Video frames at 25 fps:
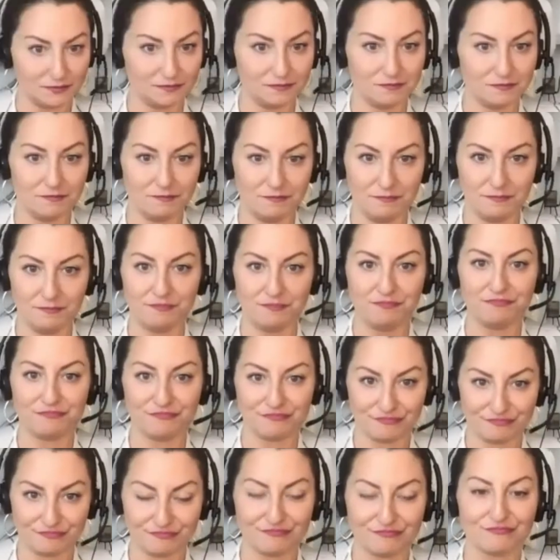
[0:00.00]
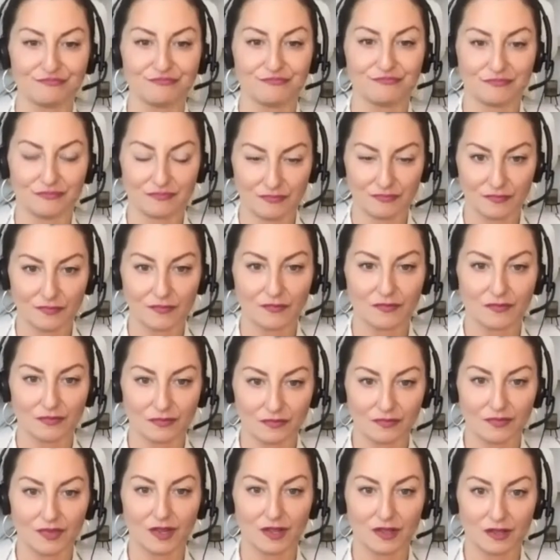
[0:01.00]
accounts and the savings accounts. Everything's
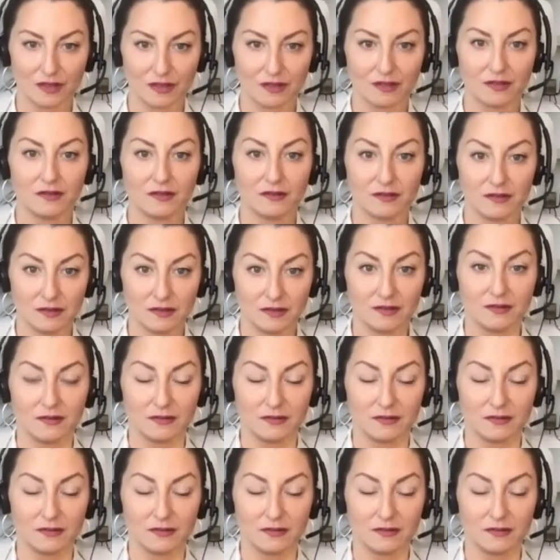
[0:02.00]
integrated. Just it